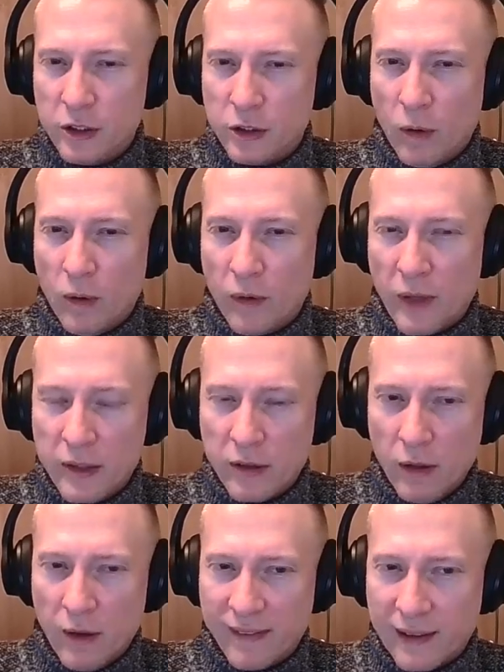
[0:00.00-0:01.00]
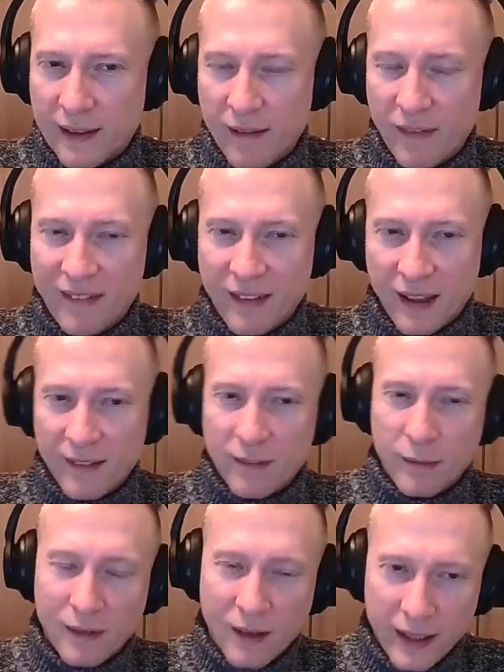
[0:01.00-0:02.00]
sure they do lots of clever things
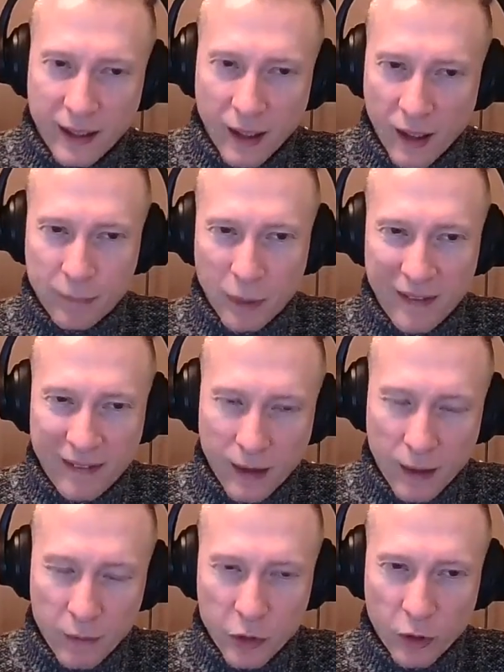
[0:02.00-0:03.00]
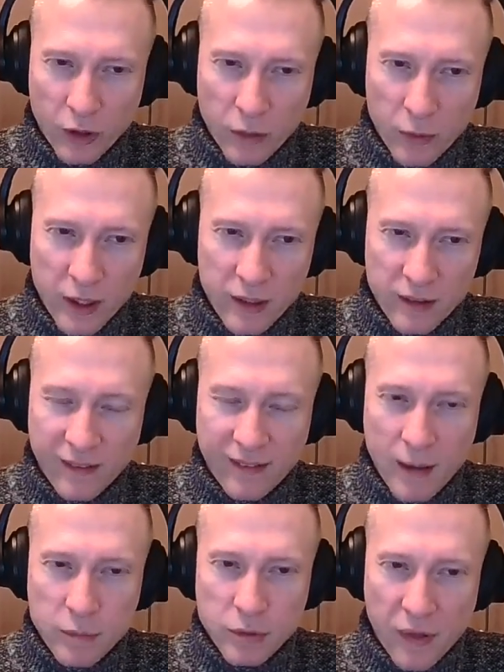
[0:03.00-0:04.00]
with like splicing up the document into
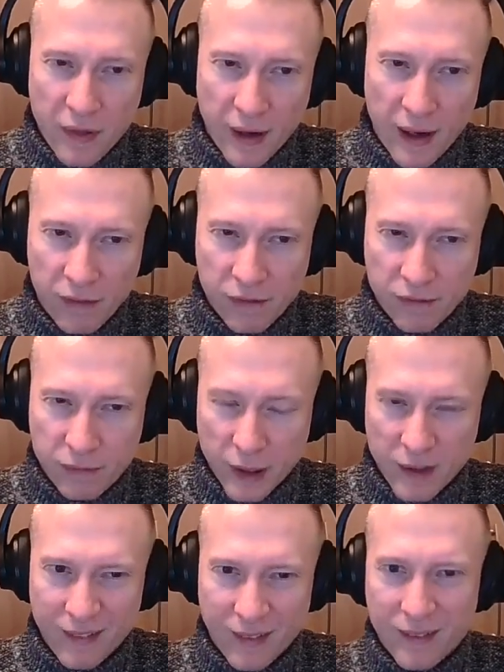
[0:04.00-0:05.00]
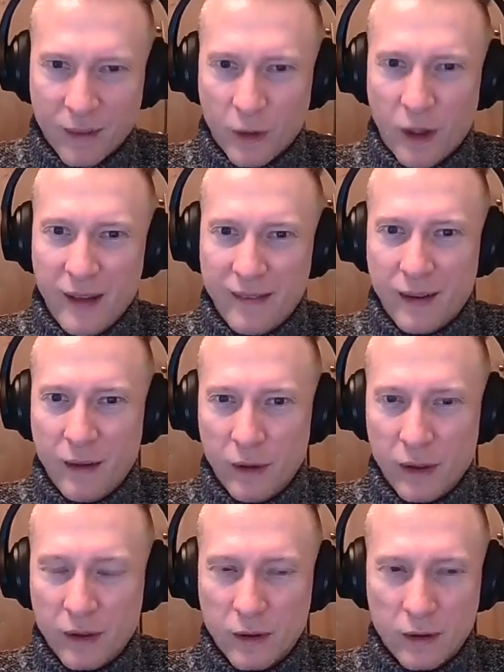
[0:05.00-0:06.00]
separate stuff, because otherwise it
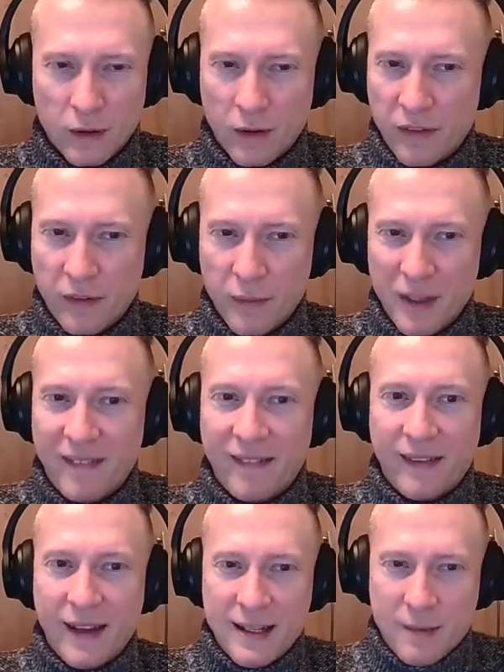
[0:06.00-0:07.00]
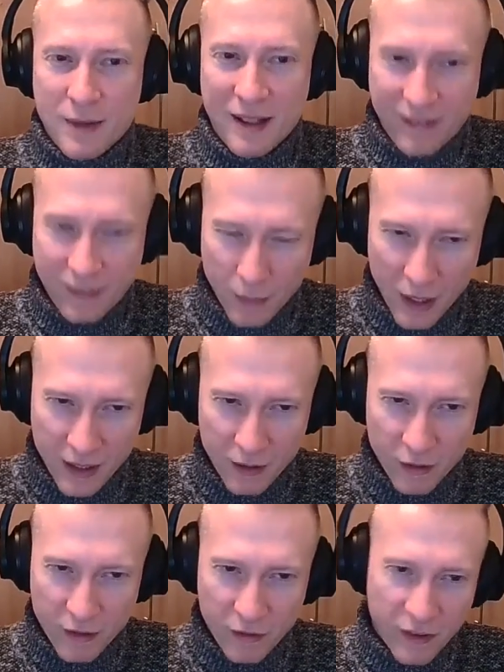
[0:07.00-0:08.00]
would cost some insane amounts of money
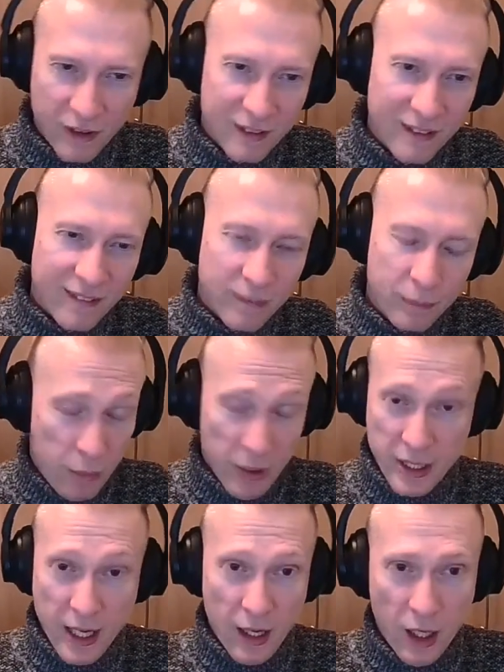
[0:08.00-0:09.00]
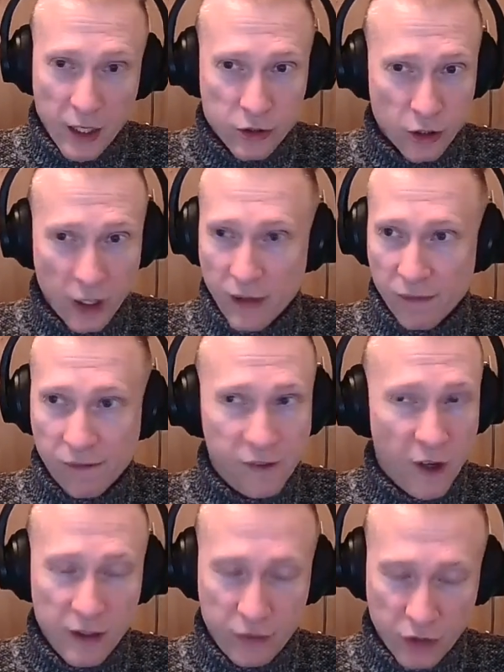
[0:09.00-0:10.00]
on inference. But yeah, I tried it
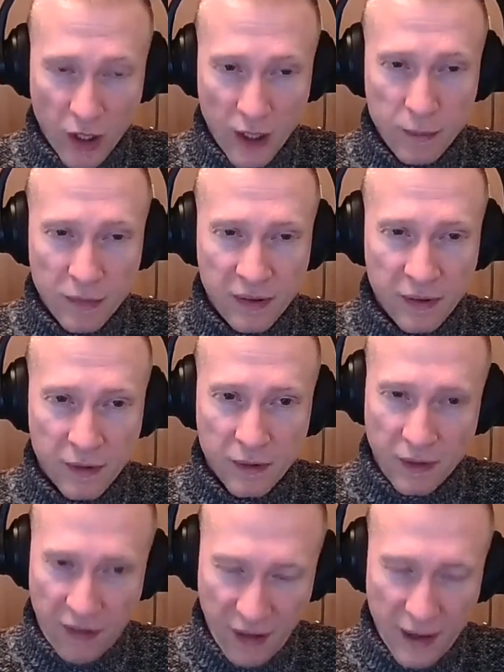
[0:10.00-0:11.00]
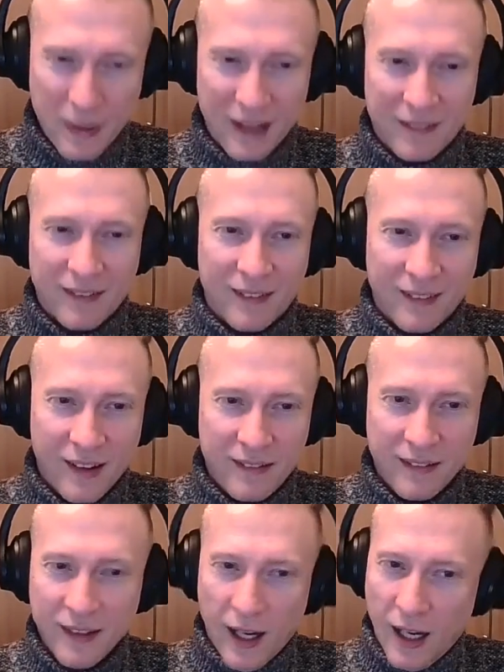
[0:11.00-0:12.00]
5 times the same
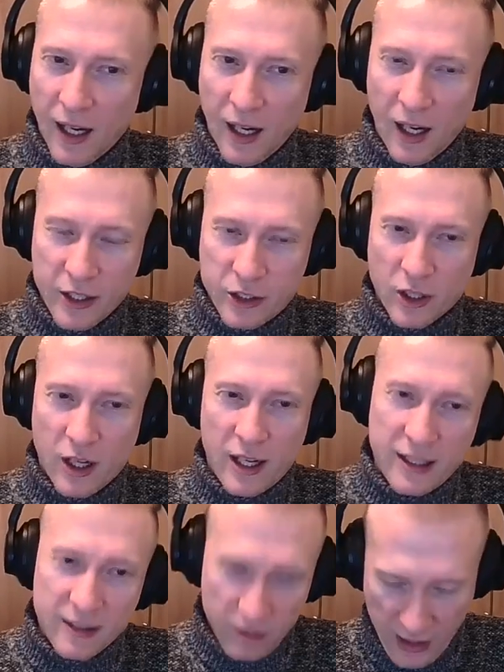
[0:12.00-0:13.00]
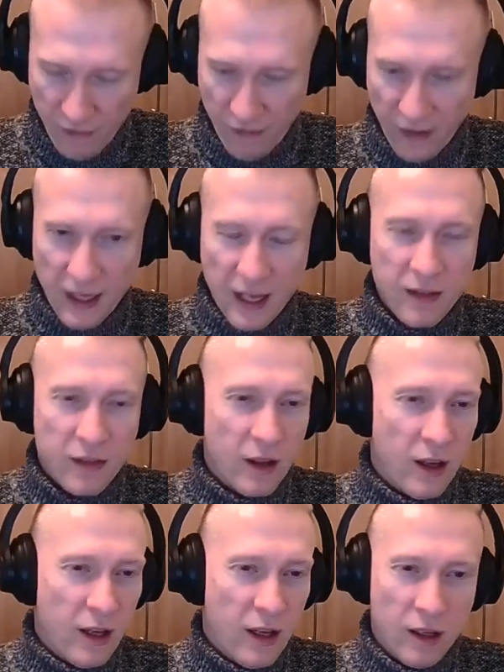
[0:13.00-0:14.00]
exercise. I tried giving it
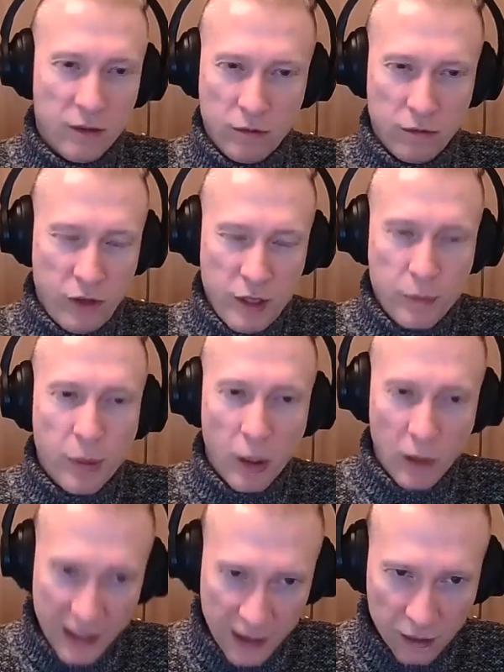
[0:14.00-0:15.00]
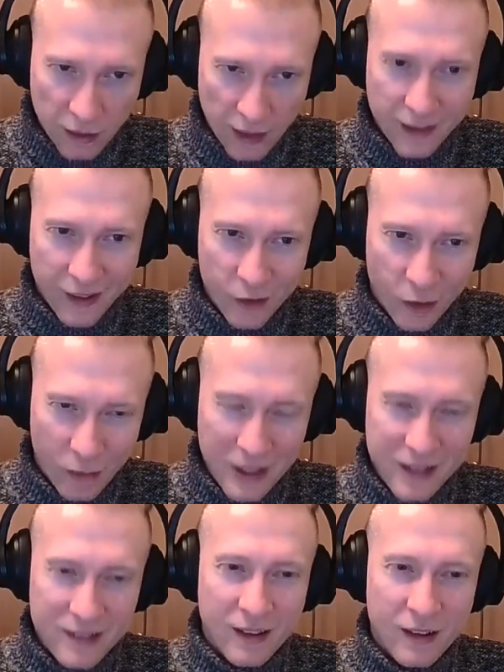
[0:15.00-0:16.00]
the repo link like I
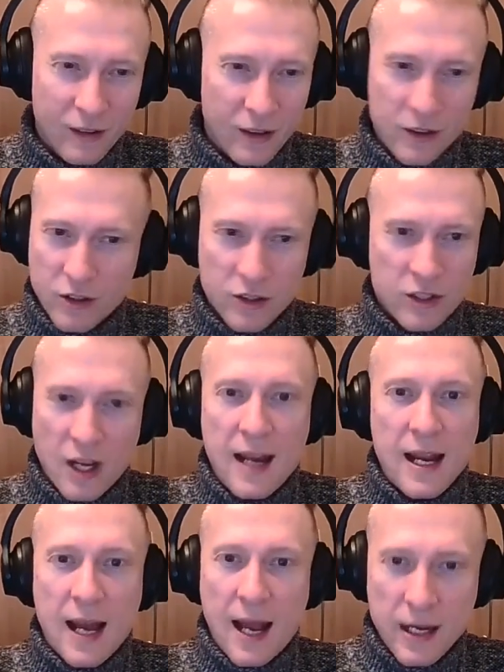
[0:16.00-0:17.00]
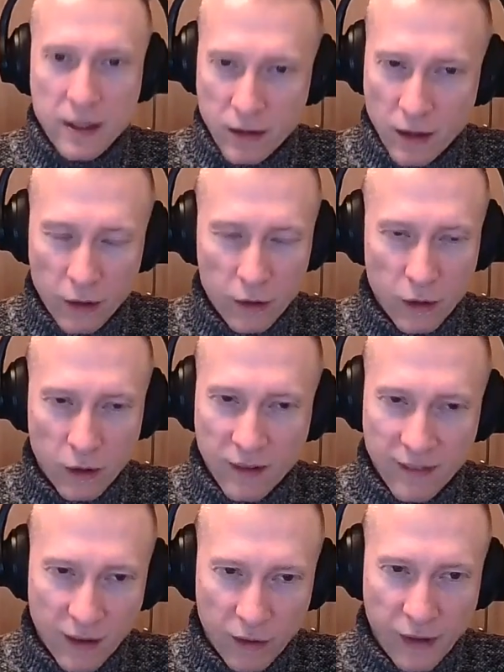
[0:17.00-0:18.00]
normally do and just say, hey, go knock
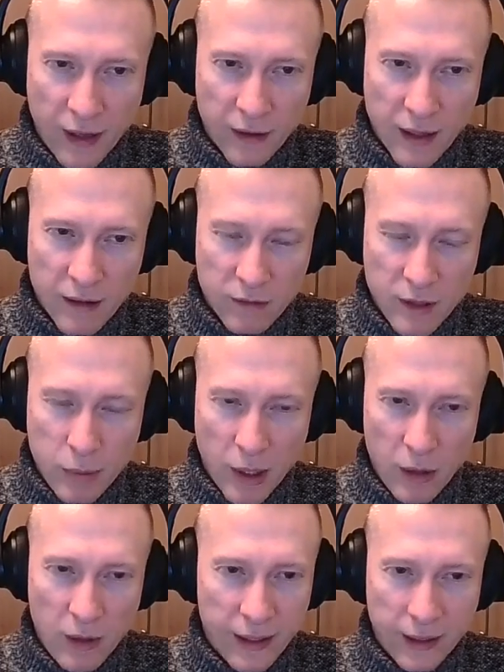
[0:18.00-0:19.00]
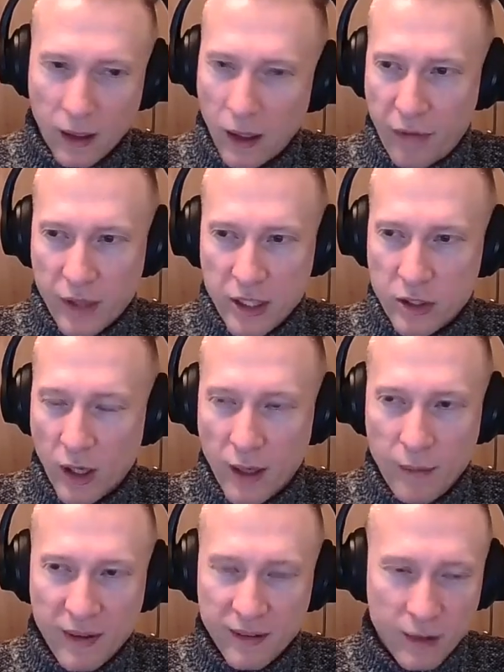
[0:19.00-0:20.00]
yourself out, get the repo link 3
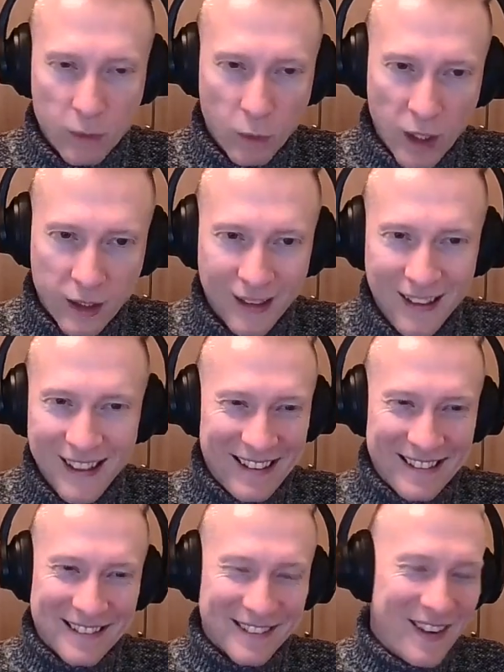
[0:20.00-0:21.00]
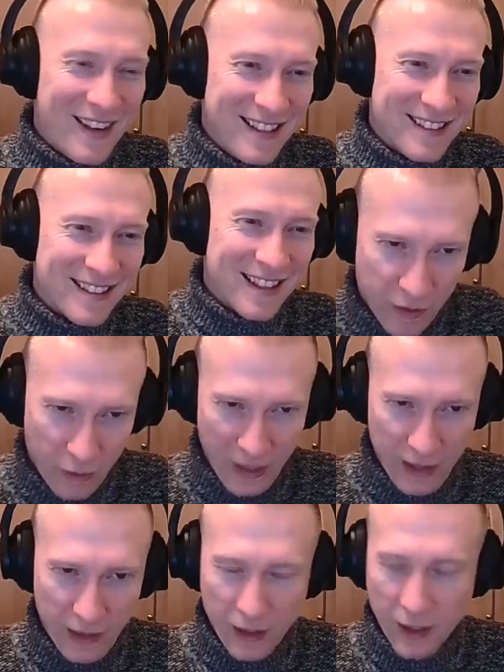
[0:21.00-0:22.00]
times. It didn't work. I tried
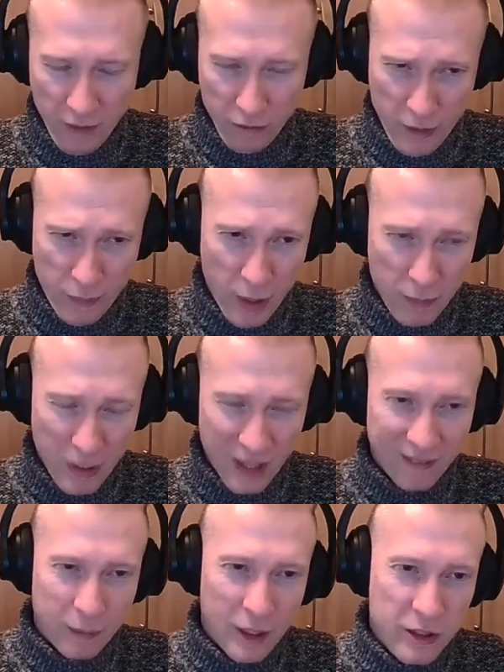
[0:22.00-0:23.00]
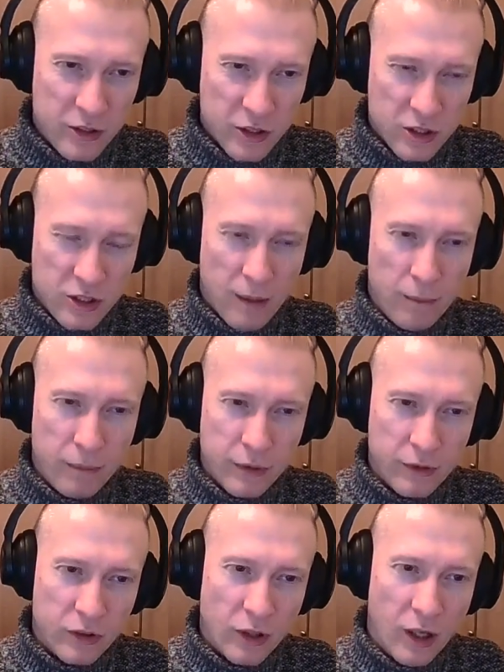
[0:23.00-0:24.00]
doing the repo mix where you just dump
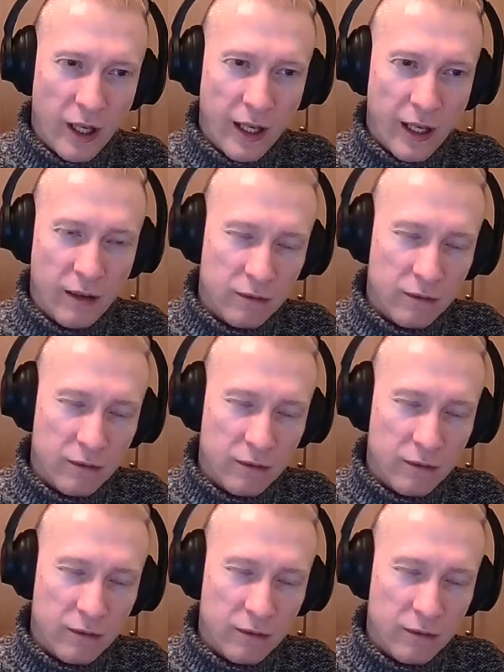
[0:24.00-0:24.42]
your entire